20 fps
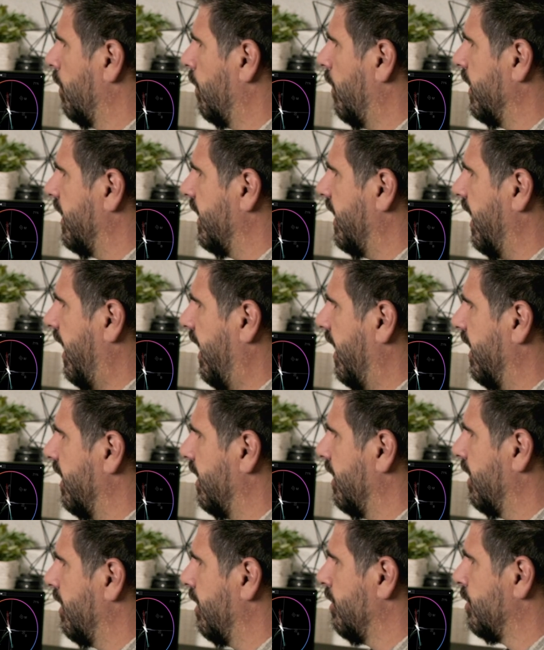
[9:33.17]
what that,
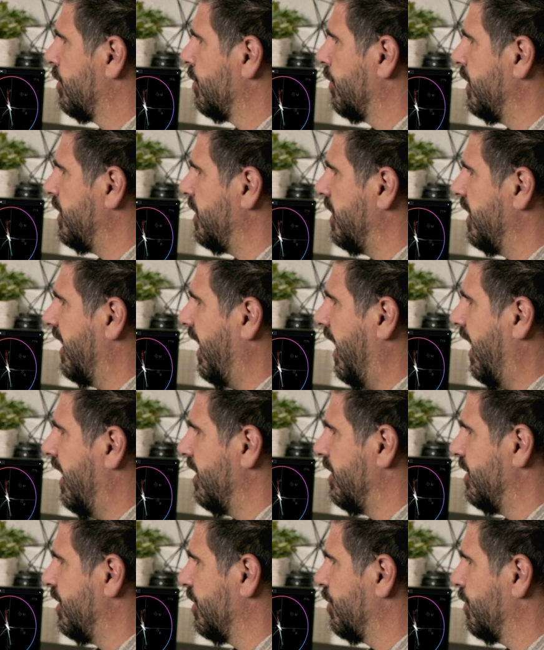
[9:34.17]
switching
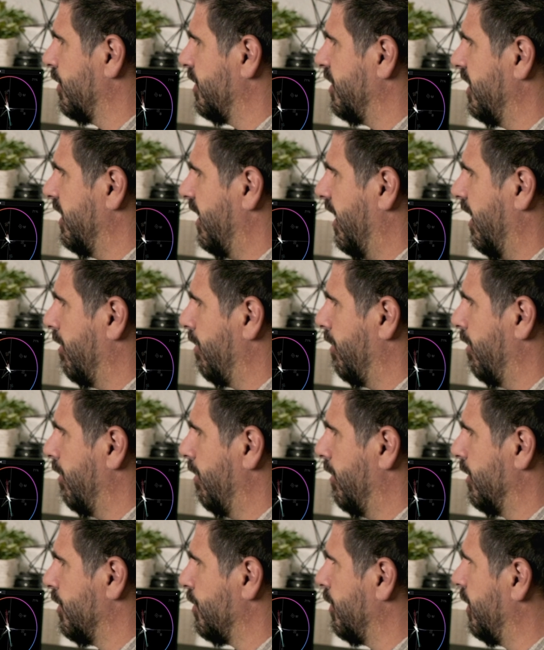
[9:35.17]
that, just switching that
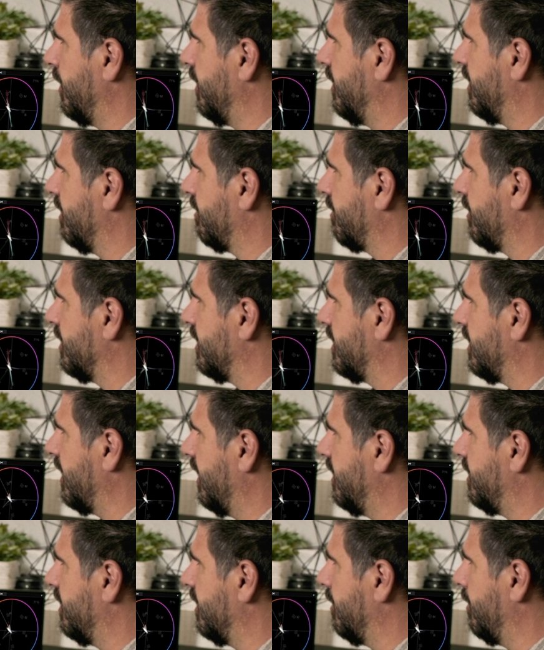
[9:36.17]
between different
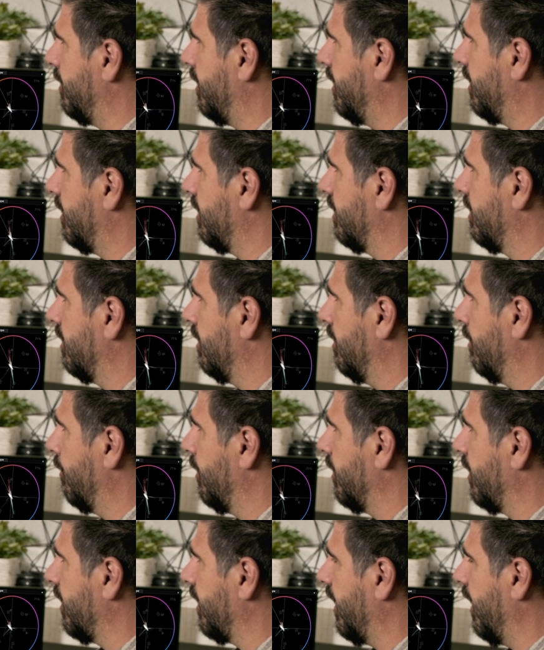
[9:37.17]
sides of the mirror
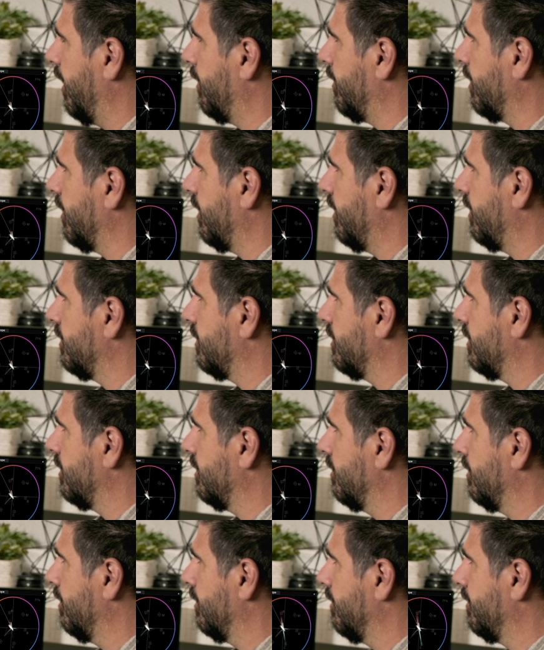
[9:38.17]
where the camera goes.
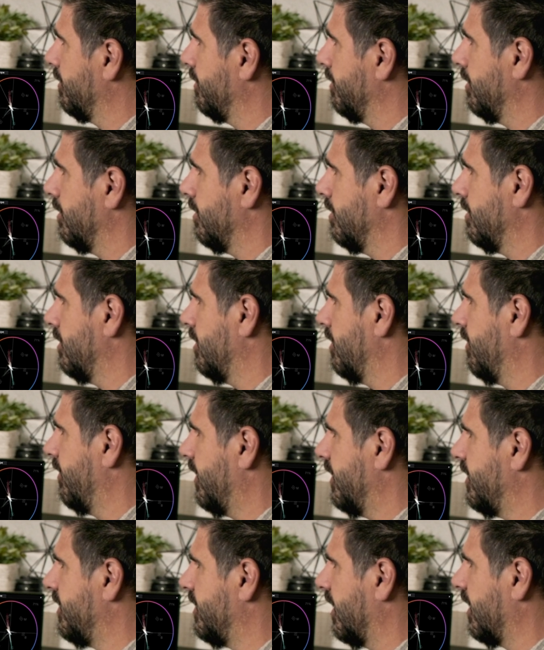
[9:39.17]

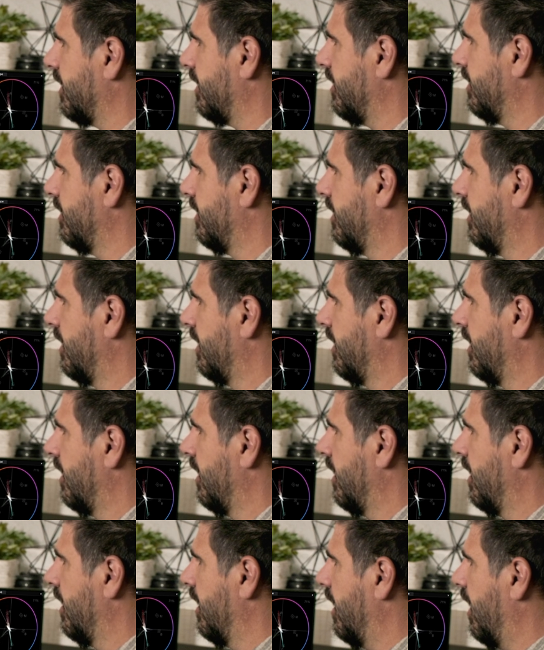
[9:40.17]
Very subtle.
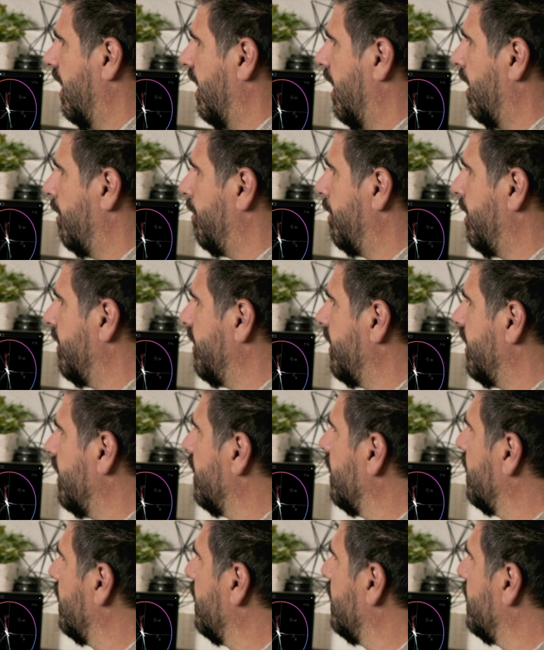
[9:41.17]
Pivot
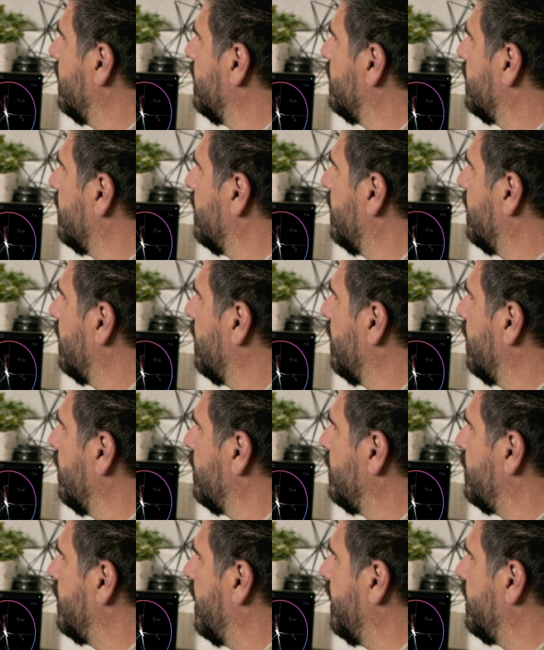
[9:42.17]
is
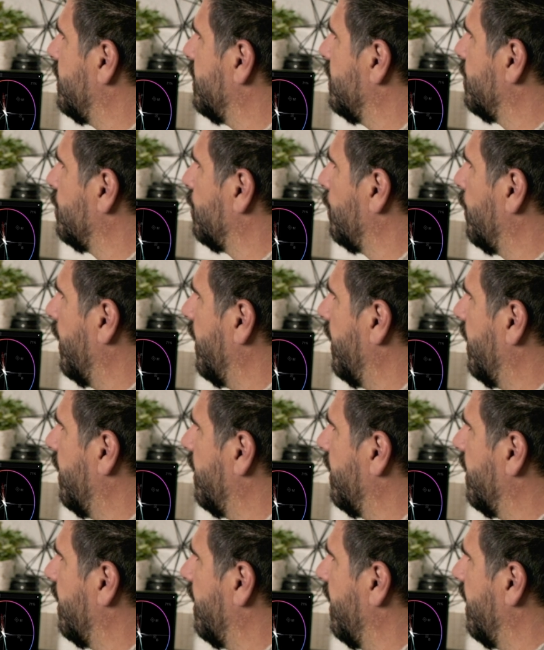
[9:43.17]
a, changes
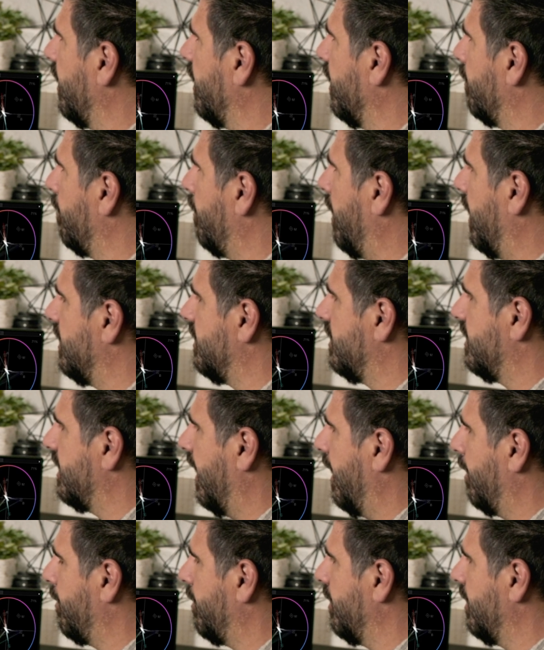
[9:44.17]
where the bends
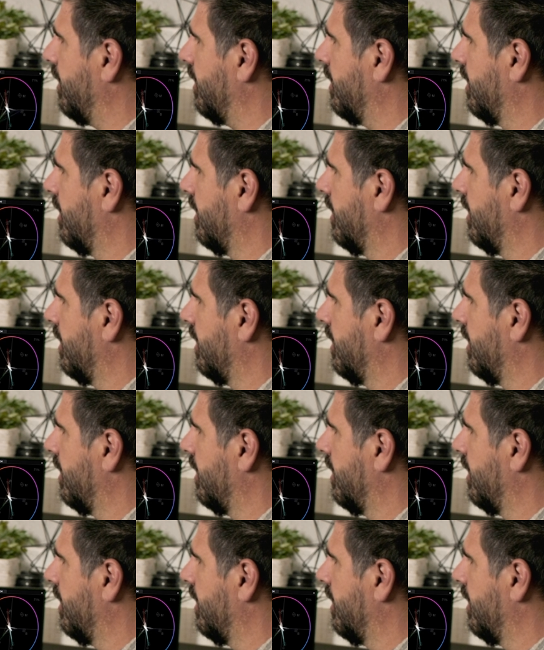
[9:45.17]
happen,